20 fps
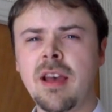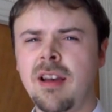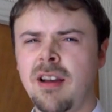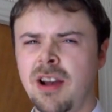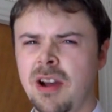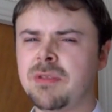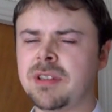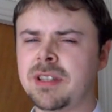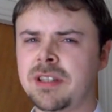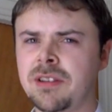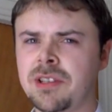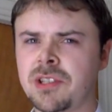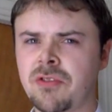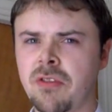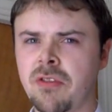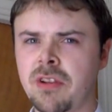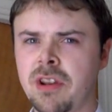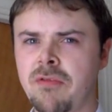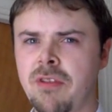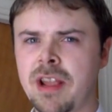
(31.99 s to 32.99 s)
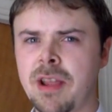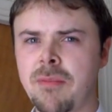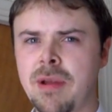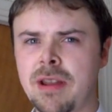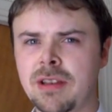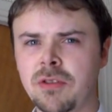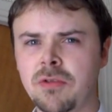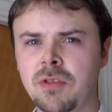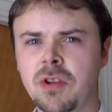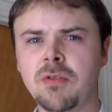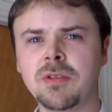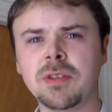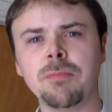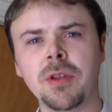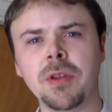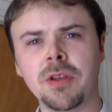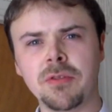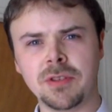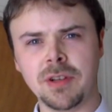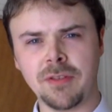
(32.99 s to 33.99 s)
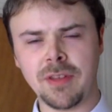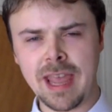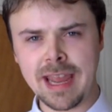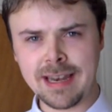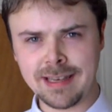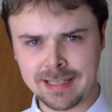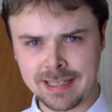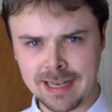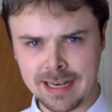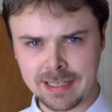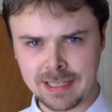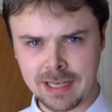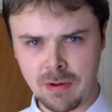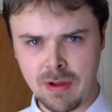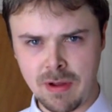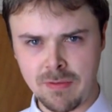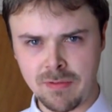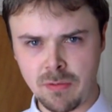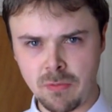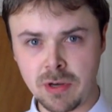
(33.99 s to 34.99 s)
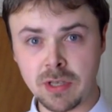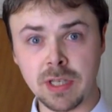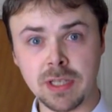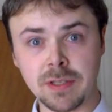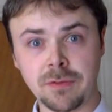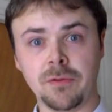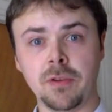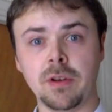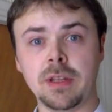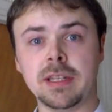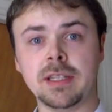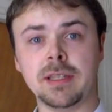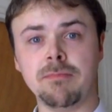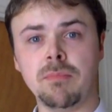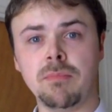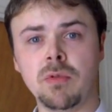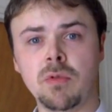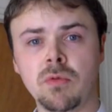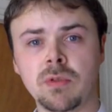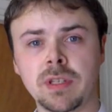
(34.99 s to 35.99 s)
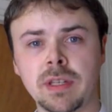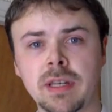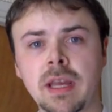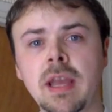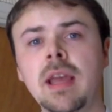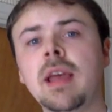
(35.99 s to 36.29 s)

I would still strongly recommend you use a Bluetooth headset, however, which is fully supported.